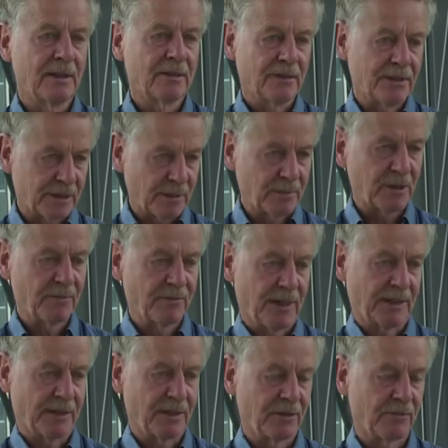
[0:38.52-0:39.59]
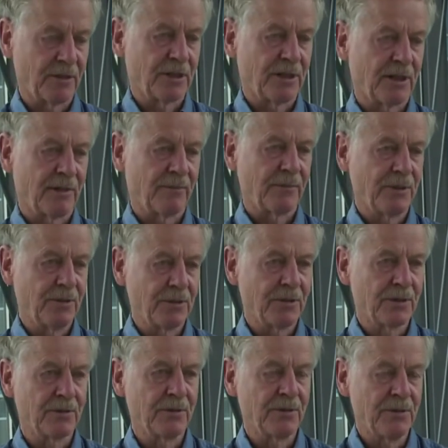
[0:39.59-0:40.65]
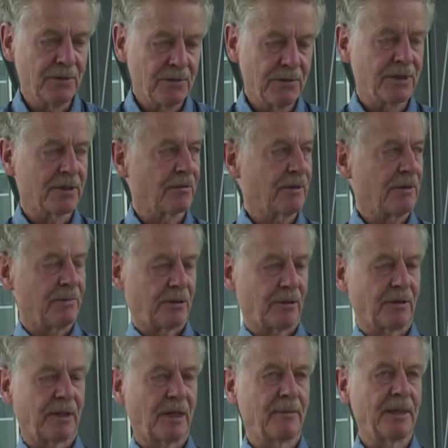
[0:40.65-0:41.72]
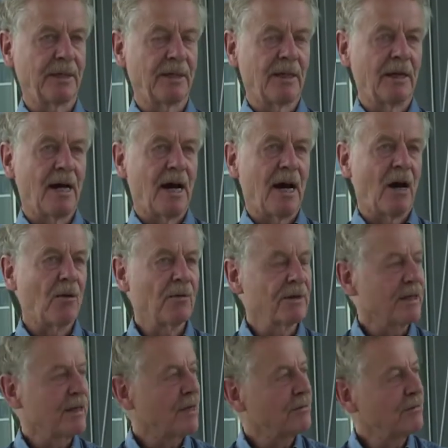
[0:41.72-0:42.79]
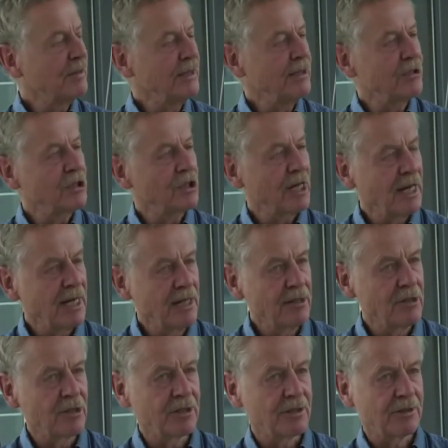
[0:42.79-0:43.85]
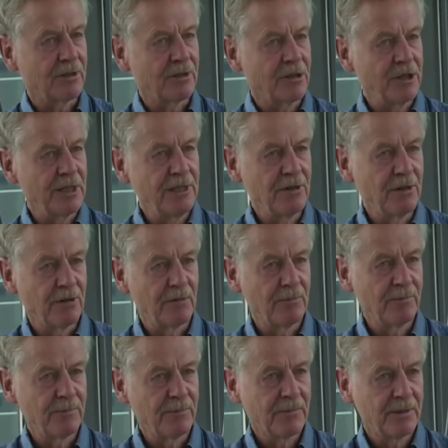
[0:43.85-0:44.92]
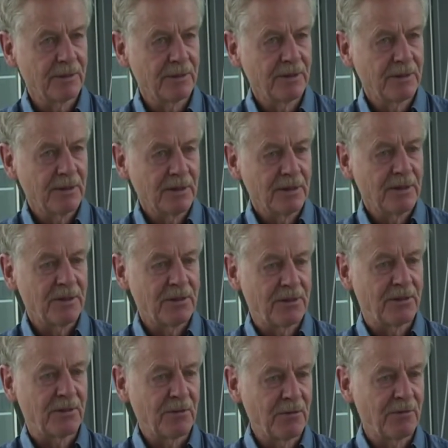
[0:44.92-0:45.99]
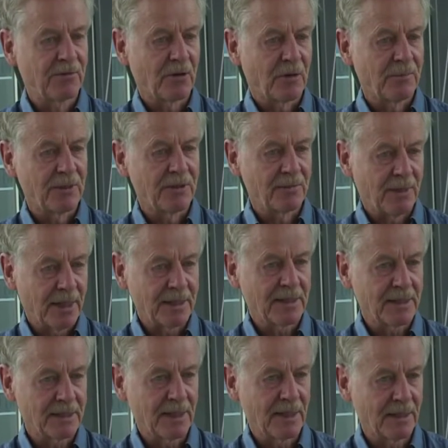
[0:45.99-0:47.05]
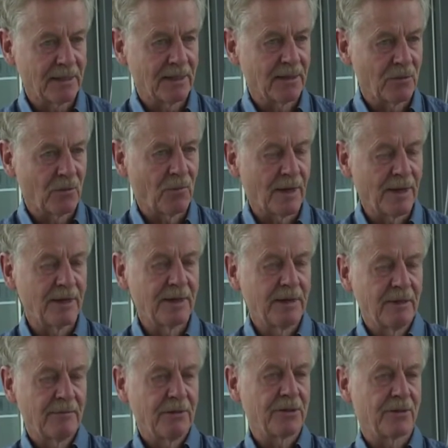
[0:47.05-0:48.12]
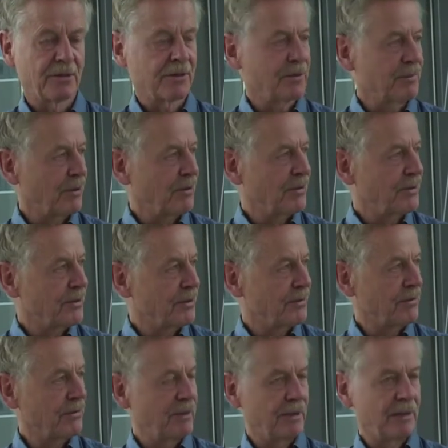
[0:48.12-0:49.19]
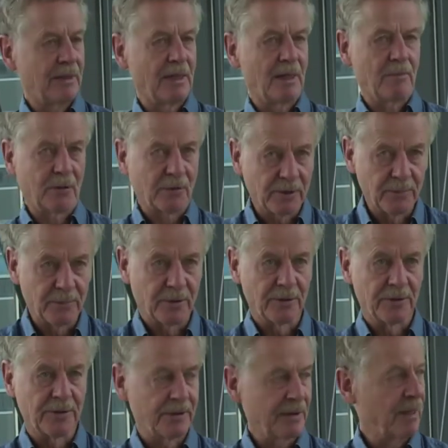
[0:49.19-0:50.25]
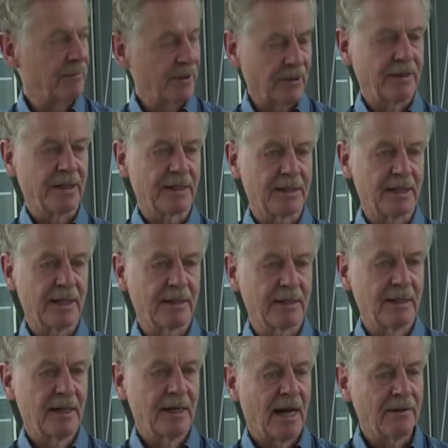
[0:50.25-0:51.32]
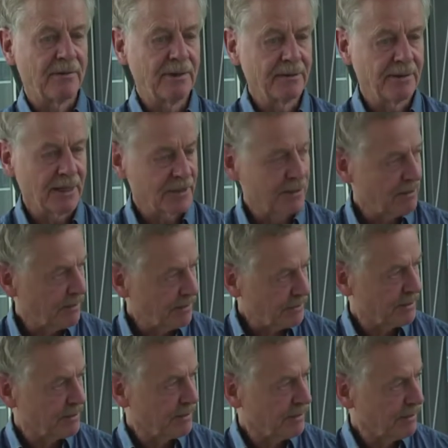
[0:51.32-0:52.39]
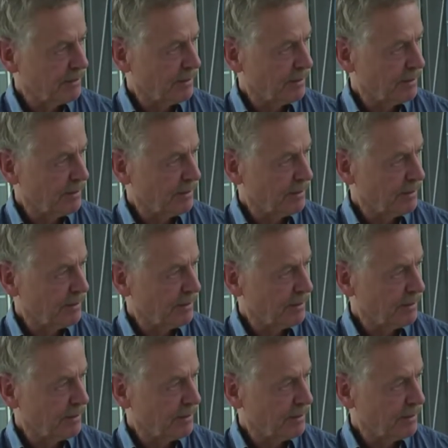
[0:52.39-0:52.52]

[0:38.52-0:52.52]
transcription factors, which are used to induce reprogramming, how do they really change the genome to from a somatic state to one which corresponds to a pluripotent embryonic state? I think there's lots